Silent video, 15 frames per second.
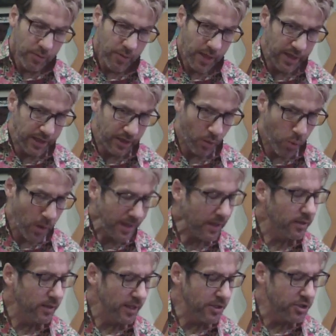Then he
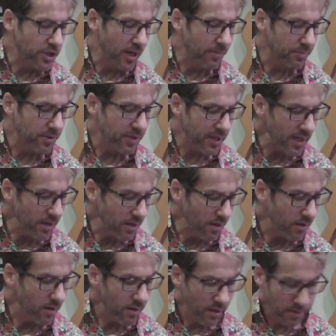quickly jumps
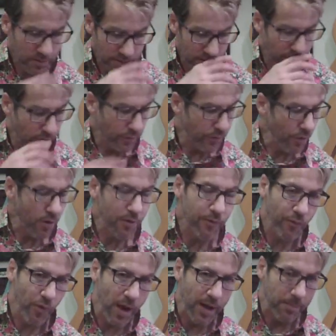here to the 3rd
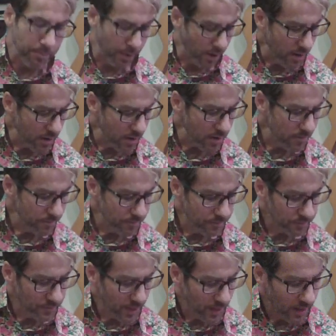fret bar,
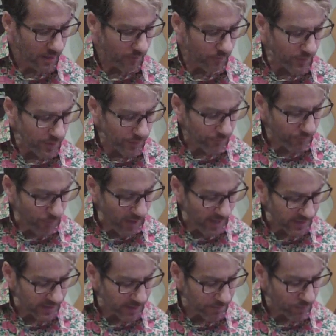5th
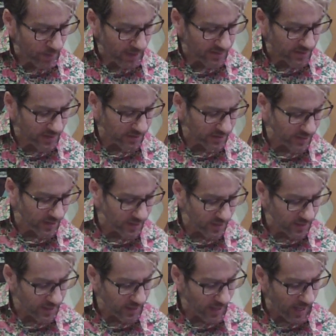fret compressing
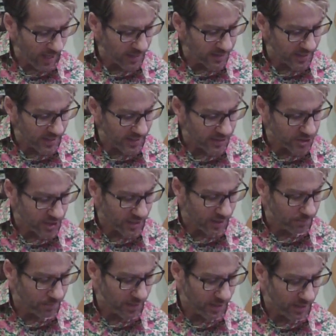the D, G,
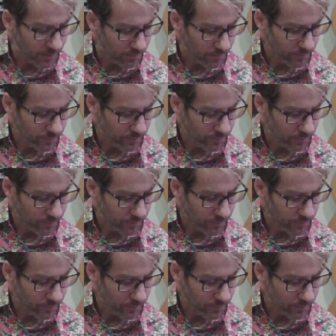and B.